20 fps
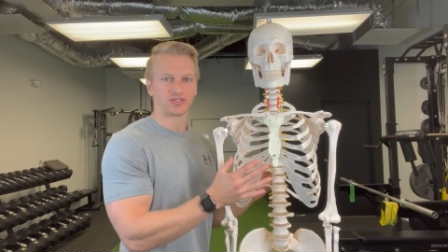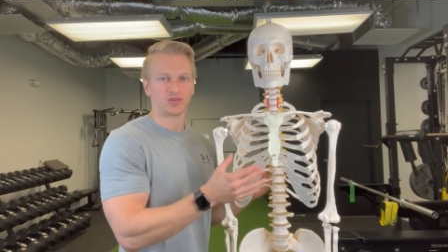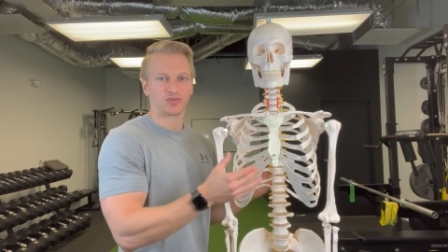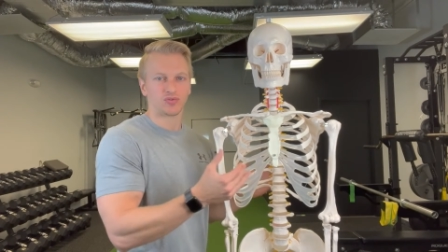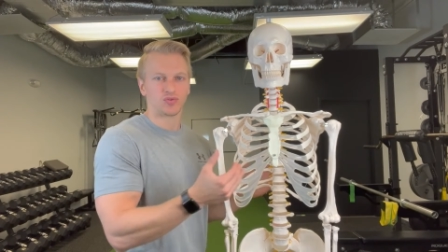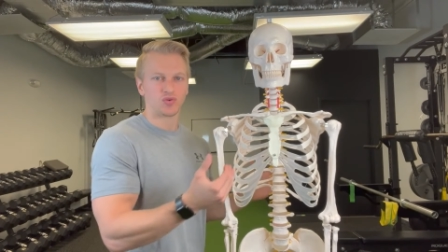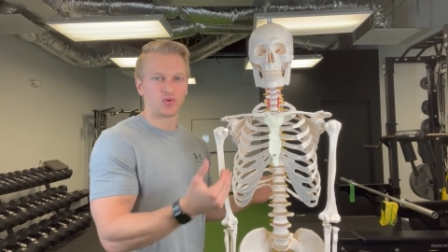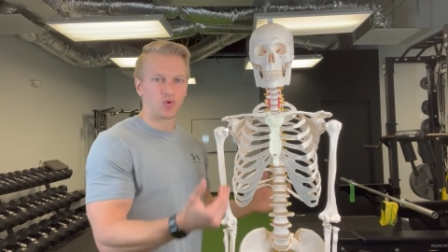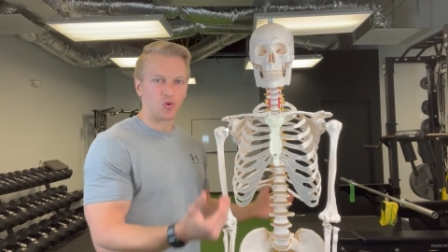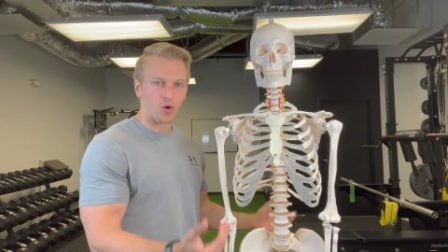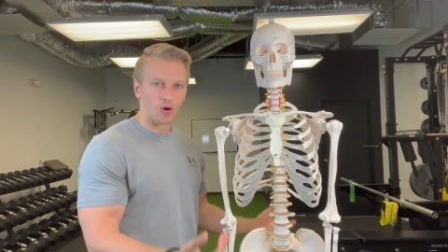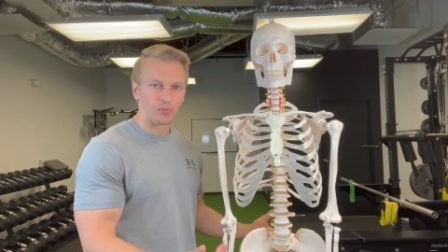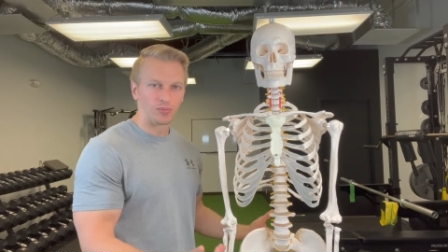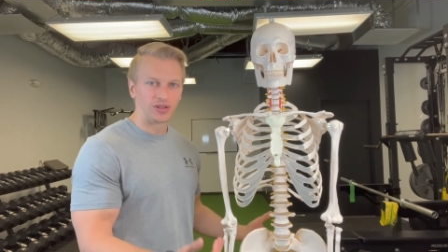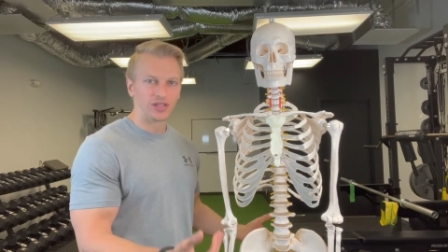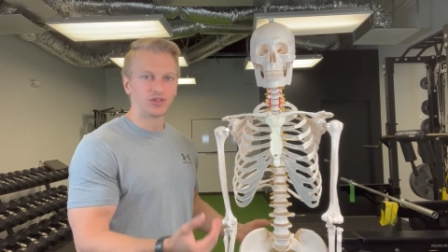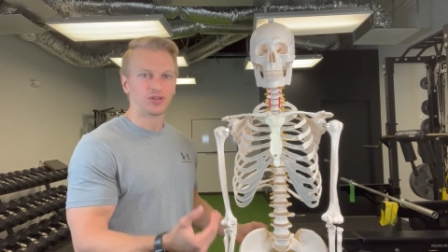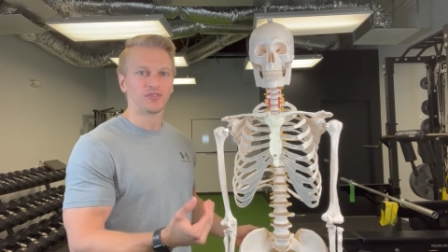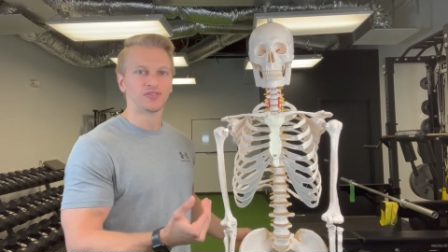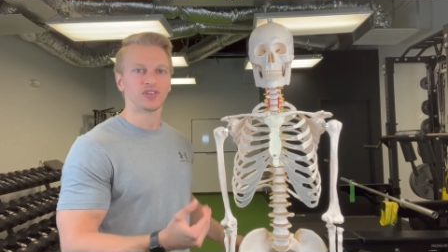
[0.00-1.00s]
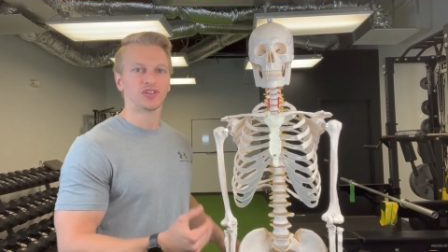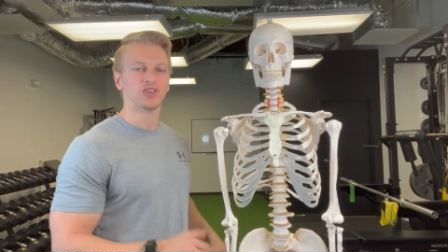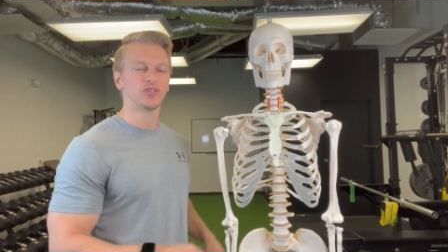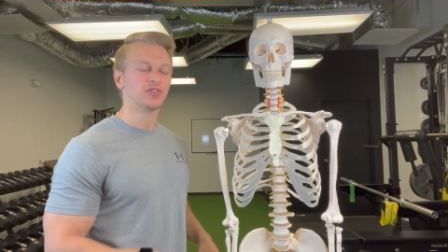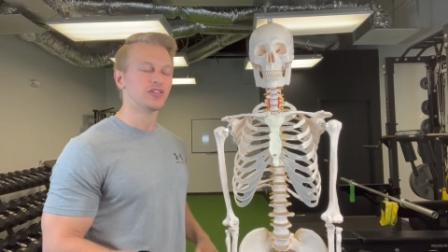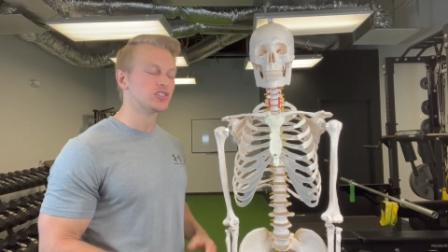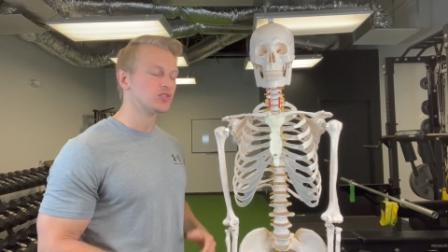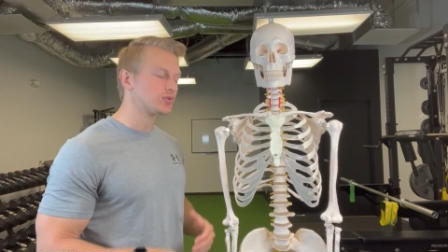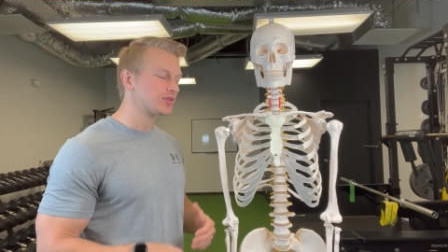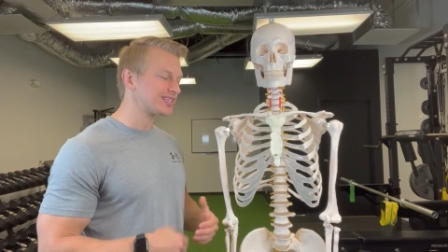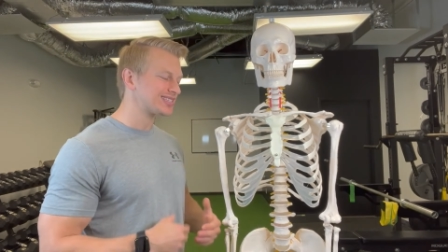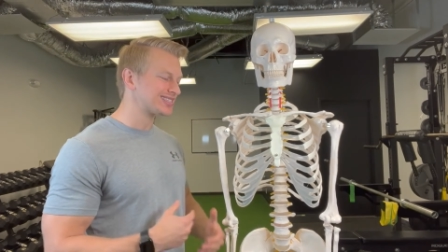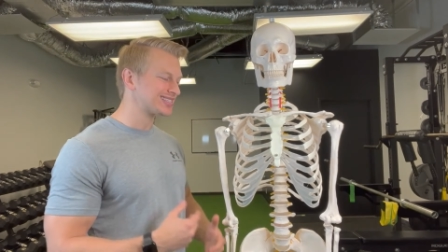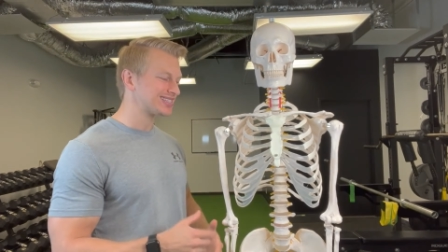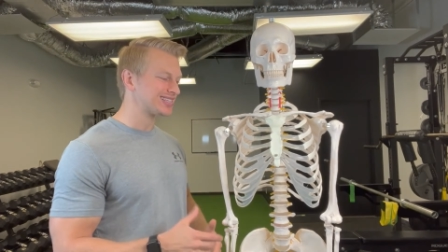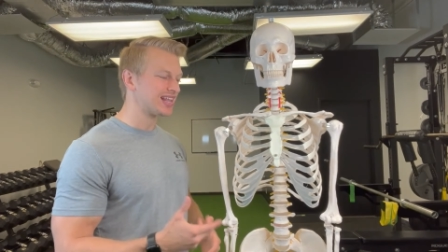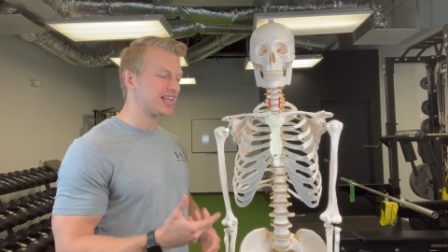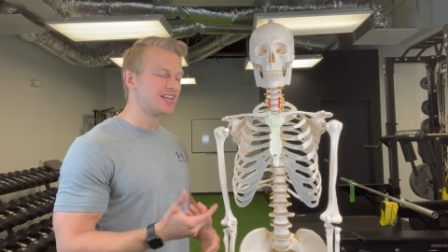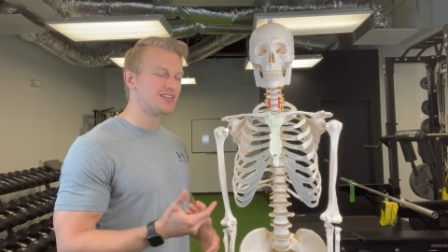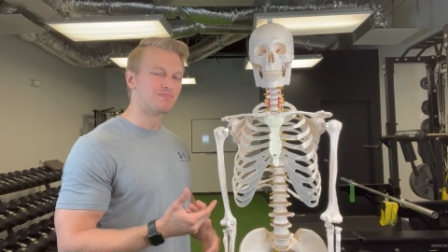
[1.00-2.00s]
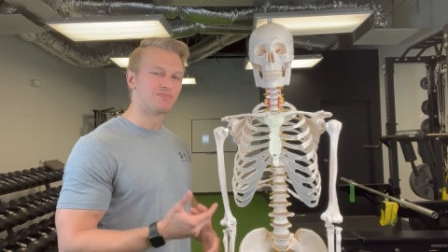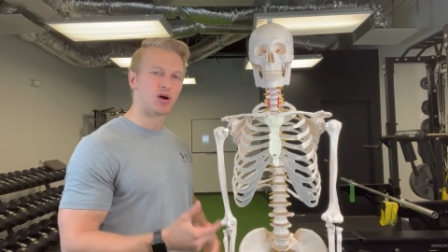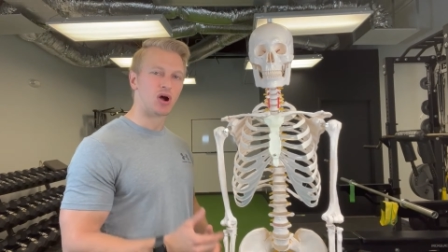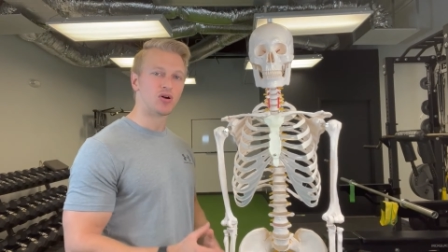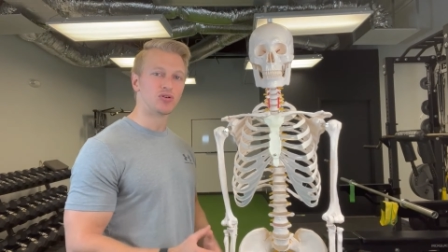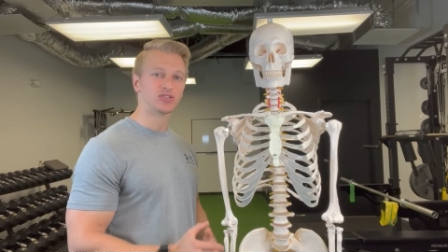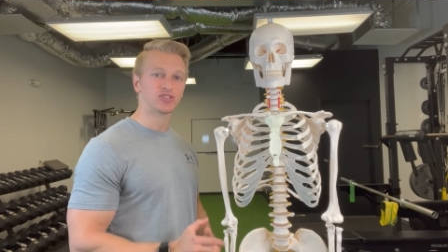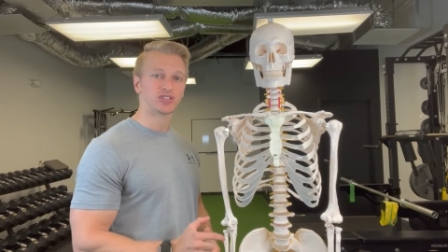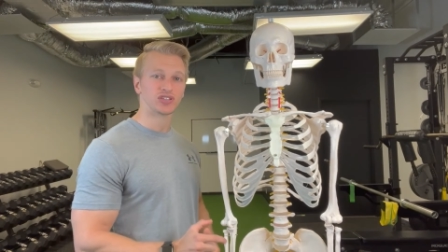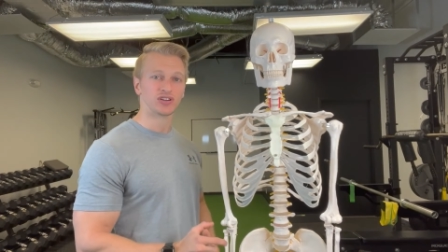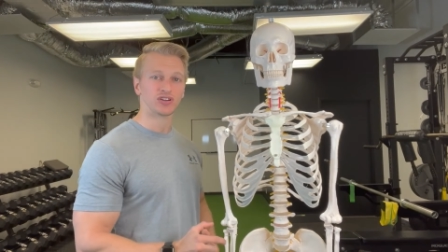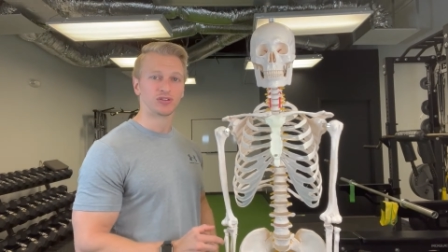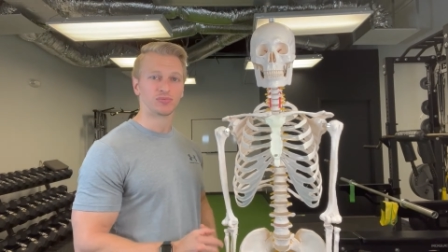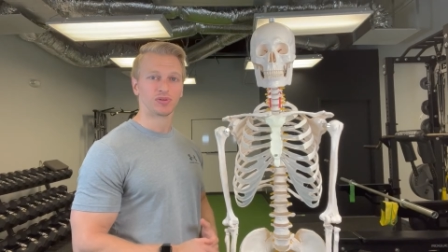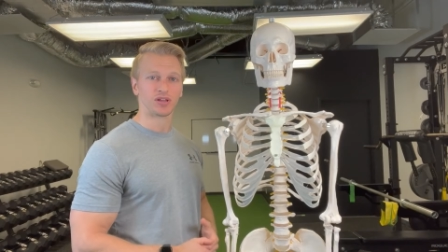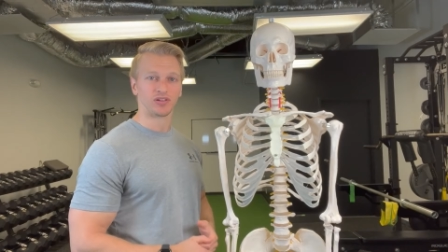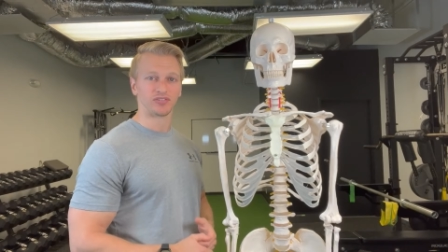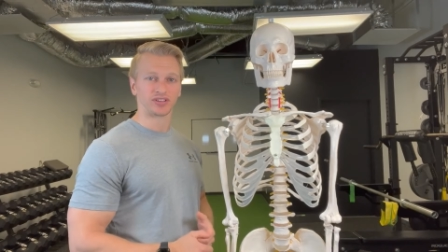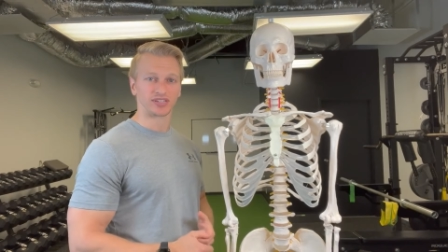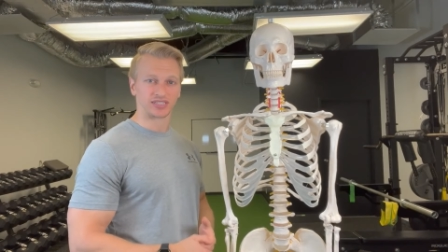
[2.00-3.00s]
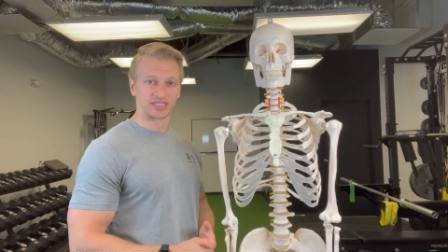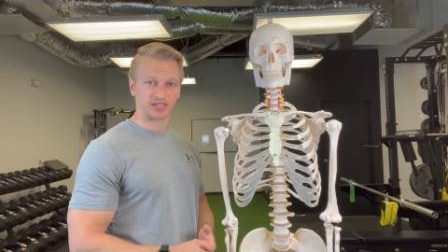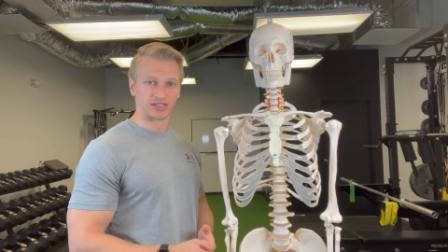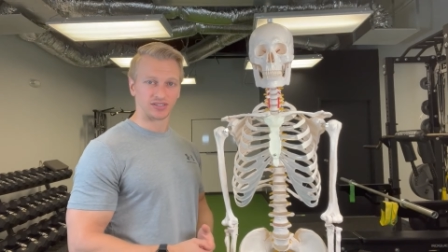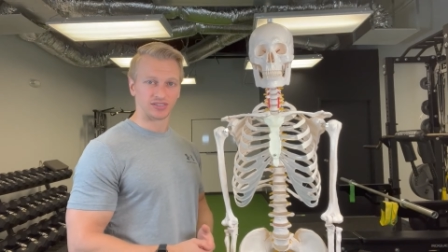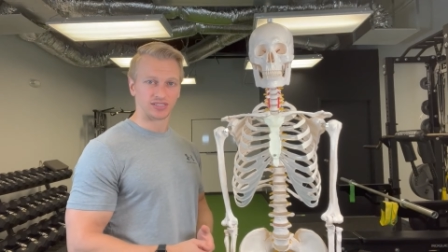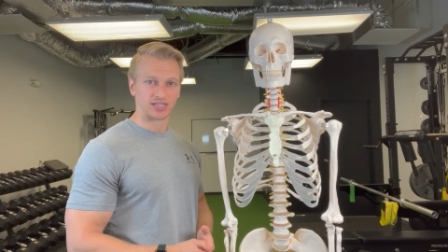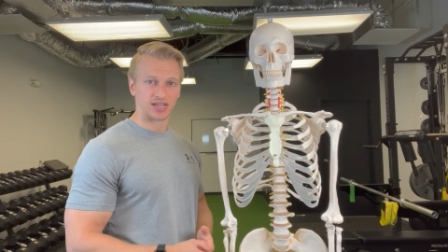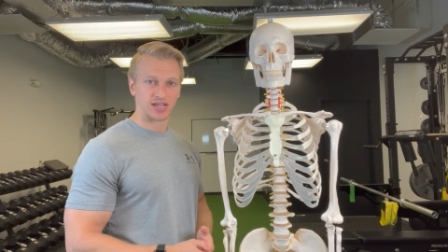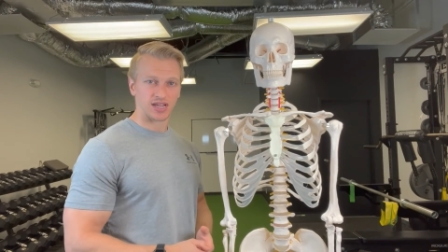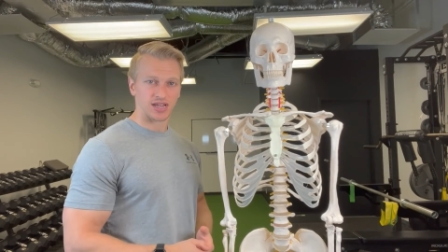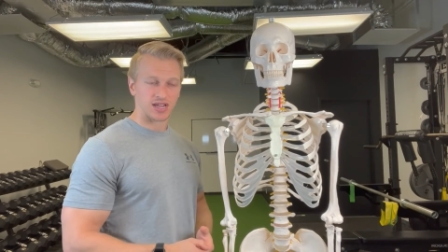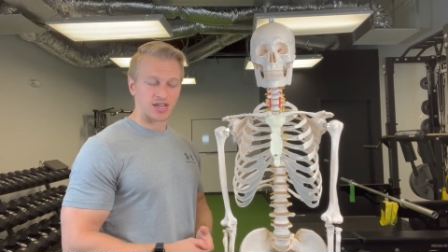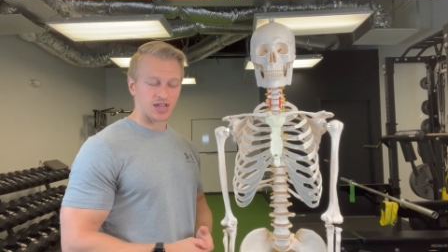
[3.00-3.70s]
So normally you have to do this with a slight posterior pelvic tilt.